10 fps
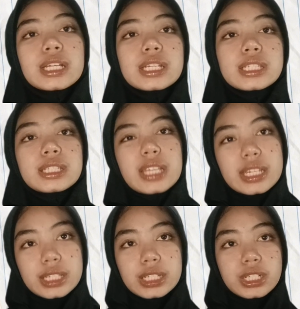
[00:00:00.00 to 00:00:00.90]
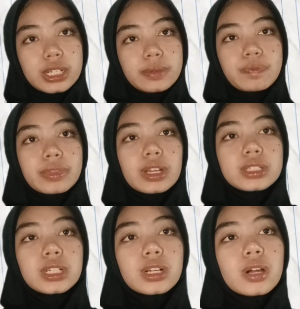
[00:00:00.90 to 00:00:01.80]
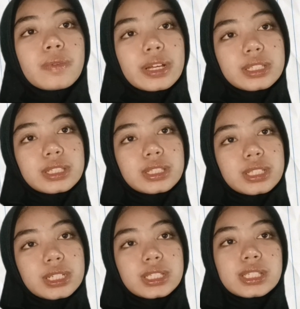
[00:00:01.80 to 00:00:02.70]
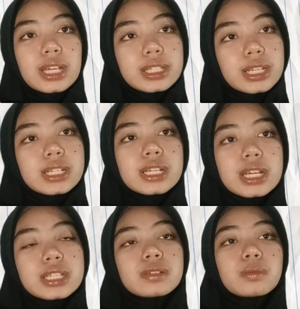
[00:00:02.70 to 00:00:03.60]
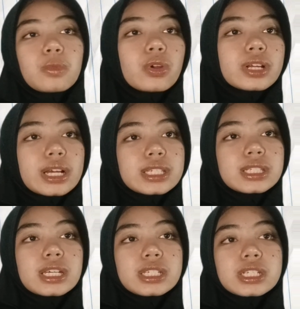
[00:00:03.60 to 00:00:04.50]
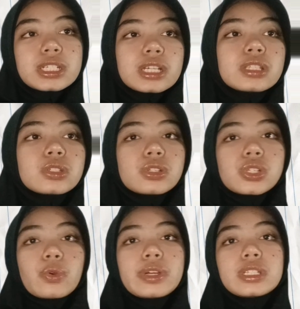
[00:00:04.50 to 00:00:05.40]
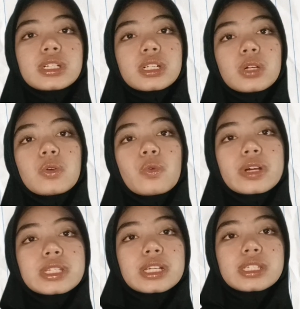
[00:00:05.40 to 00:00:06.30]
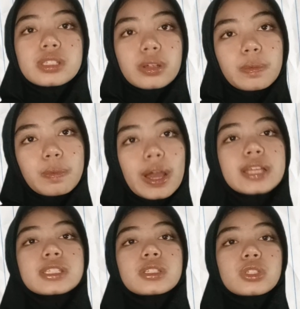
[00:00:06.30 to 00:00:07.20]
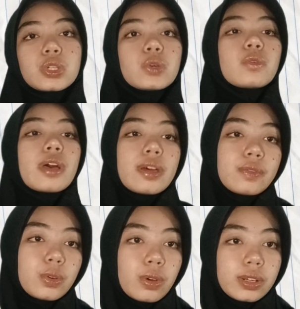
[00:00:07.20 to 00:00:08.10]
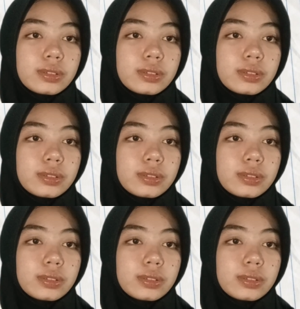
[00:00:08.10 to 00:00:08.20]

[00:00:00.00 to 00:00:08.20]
is decision. The correct sentence is Morgan's decision to join the crew was a surprise to everyone.